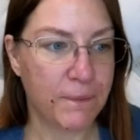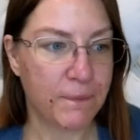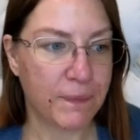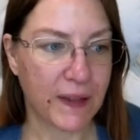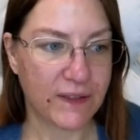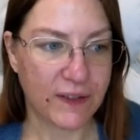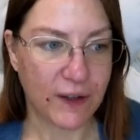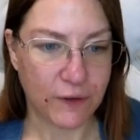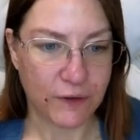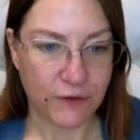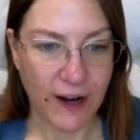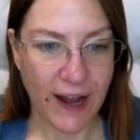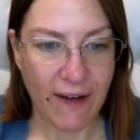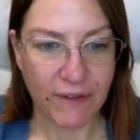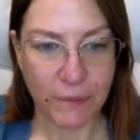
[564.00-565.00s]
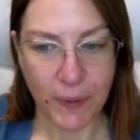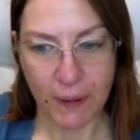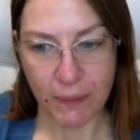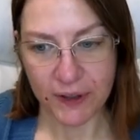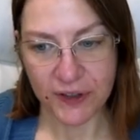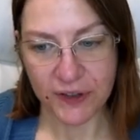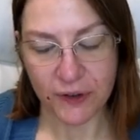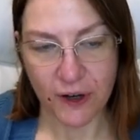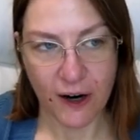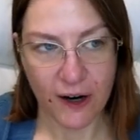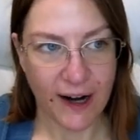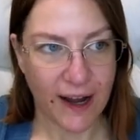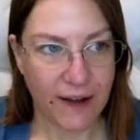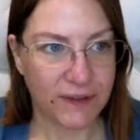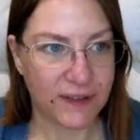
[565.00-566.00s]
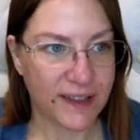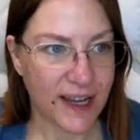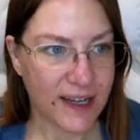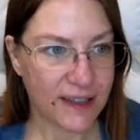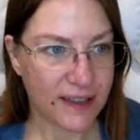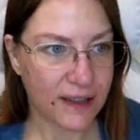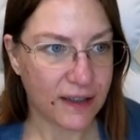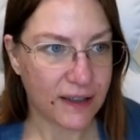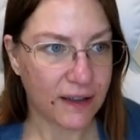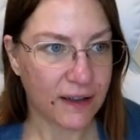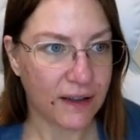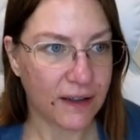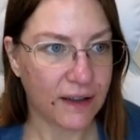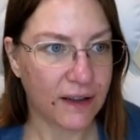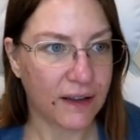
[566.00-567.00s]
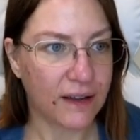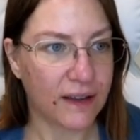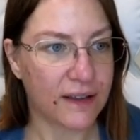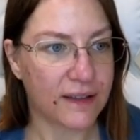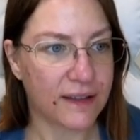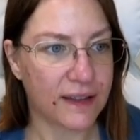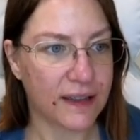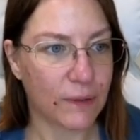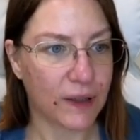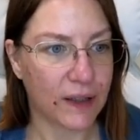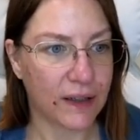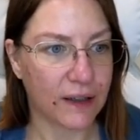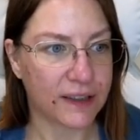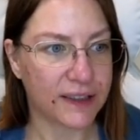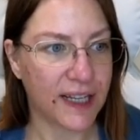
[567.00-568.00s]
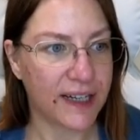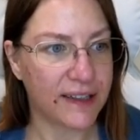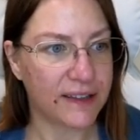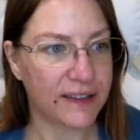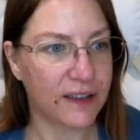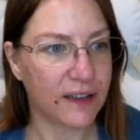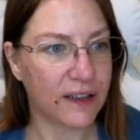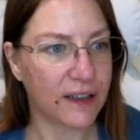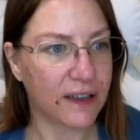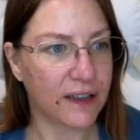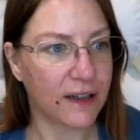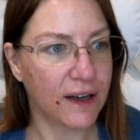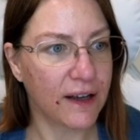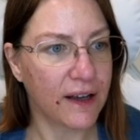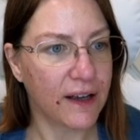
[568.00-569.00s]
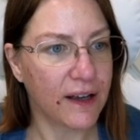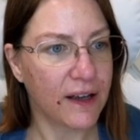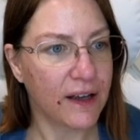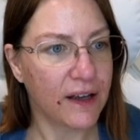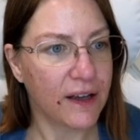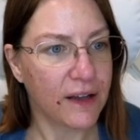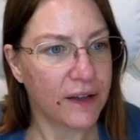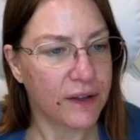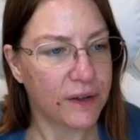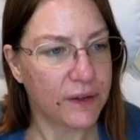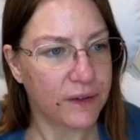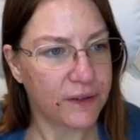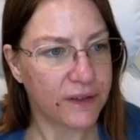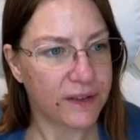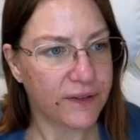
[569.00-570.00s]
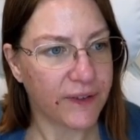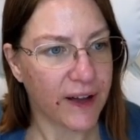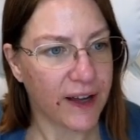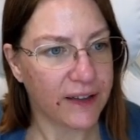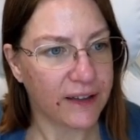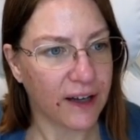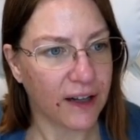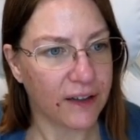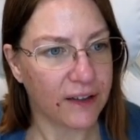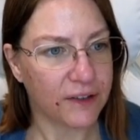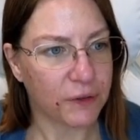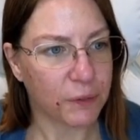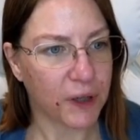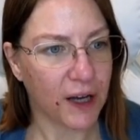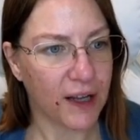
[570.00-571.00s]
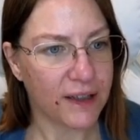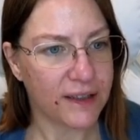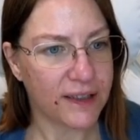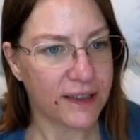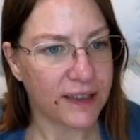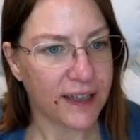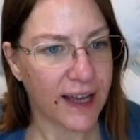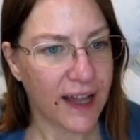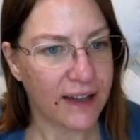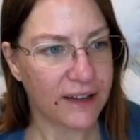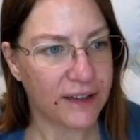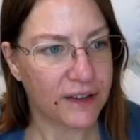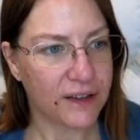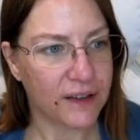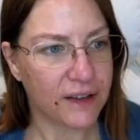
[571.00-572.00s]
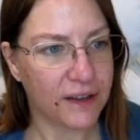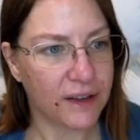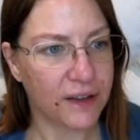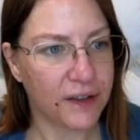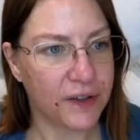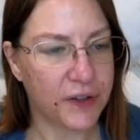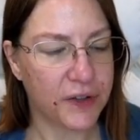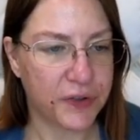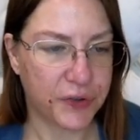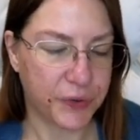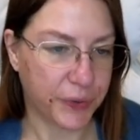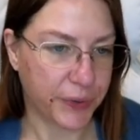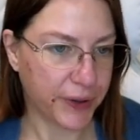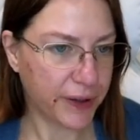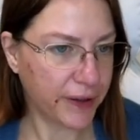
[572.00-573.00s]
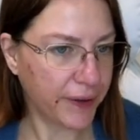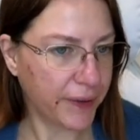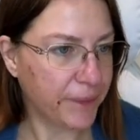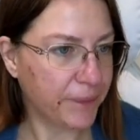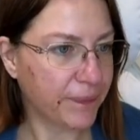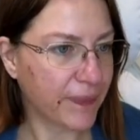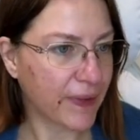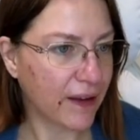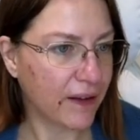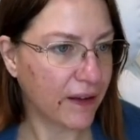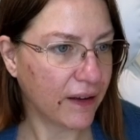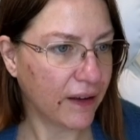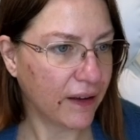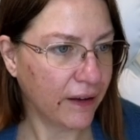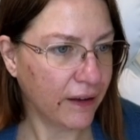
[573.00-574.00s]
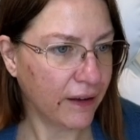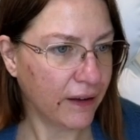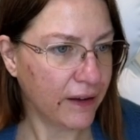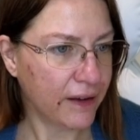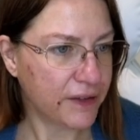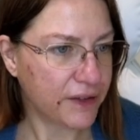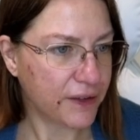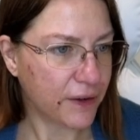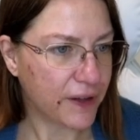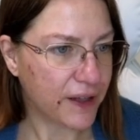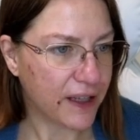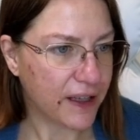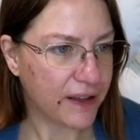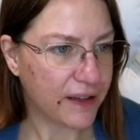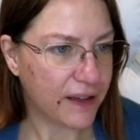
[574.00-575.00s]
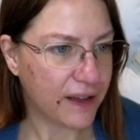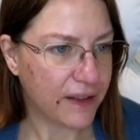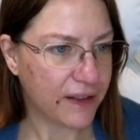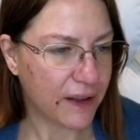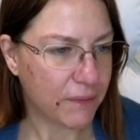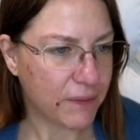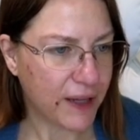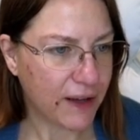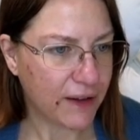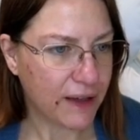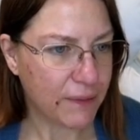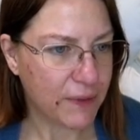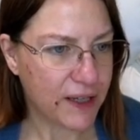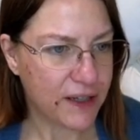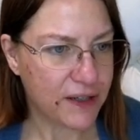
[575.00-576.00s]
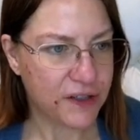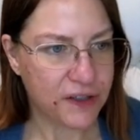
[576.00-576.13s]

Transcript: So draft, publish, or archive state. Let's see what our settings are. Use define colors from content calendar. Sure. Show the thumbnail image.